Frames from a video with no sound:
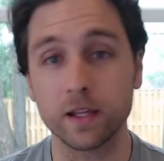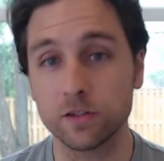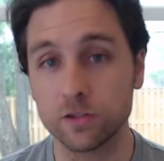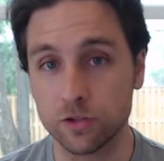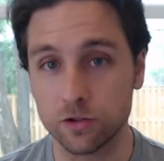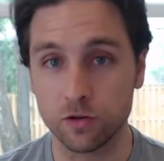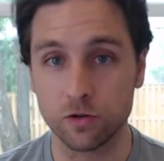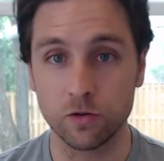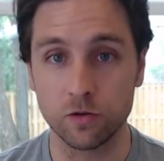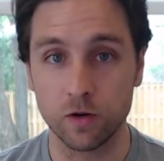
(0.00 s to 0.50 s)

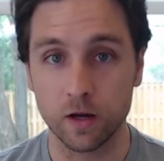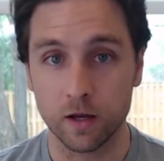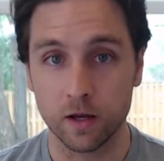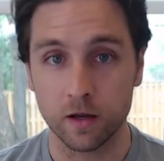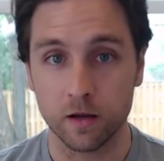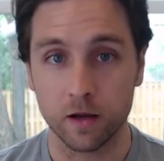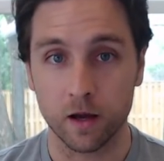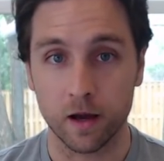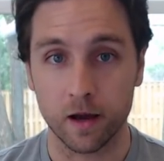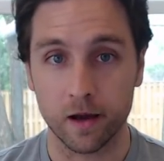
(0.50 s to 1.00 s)
to
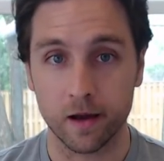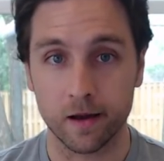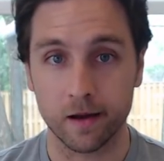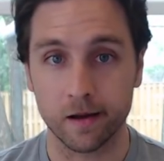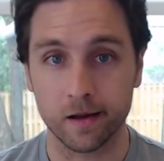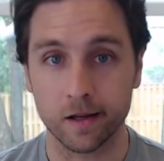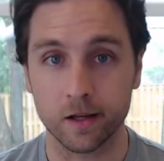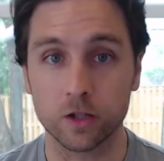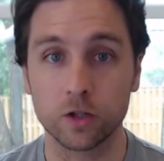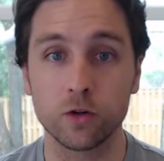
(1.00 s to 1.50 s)

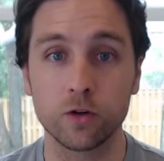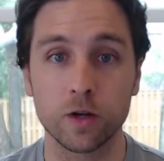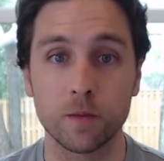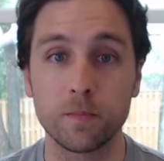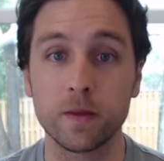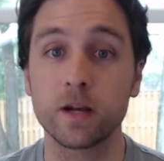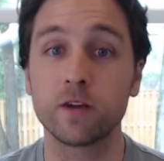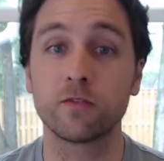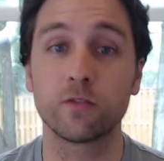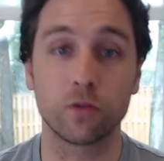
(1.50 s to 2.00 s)
include a
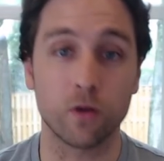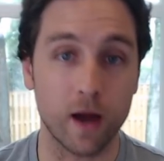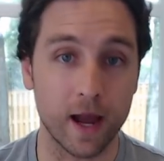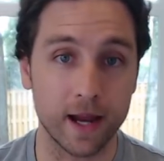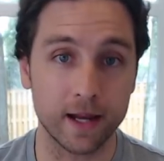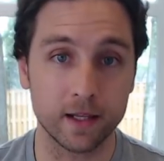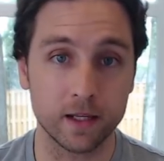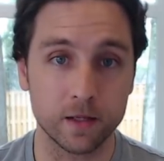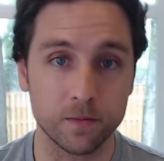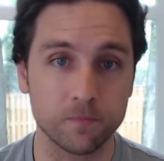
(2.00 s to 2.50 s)
bit of
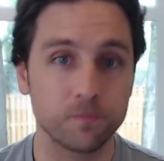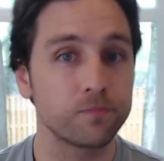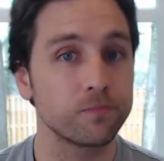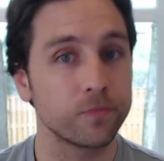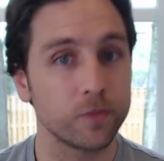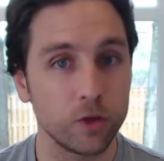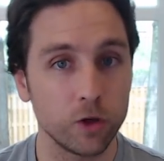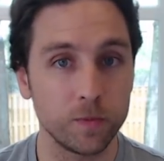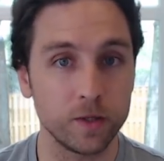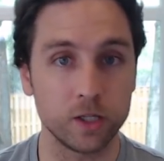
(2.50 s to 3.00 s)
variety,
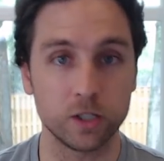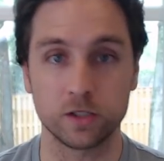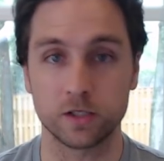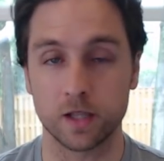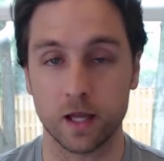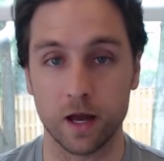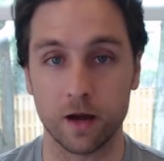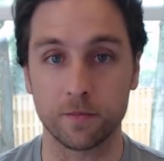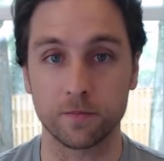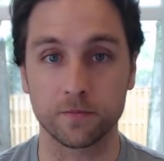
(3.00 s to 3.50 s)
you'll be good to
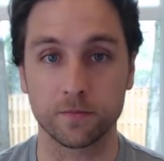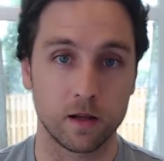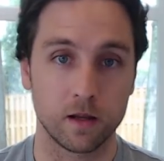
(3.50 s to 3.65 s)
go.